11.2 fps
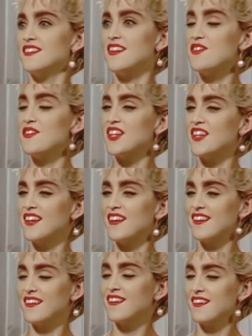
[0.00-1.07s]
Everybody looked
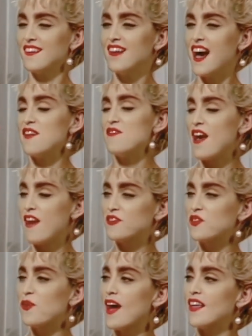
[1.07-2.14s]
like Madonna for a while.
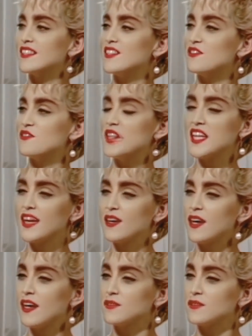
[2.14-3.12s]
Oh, yeah, definitely.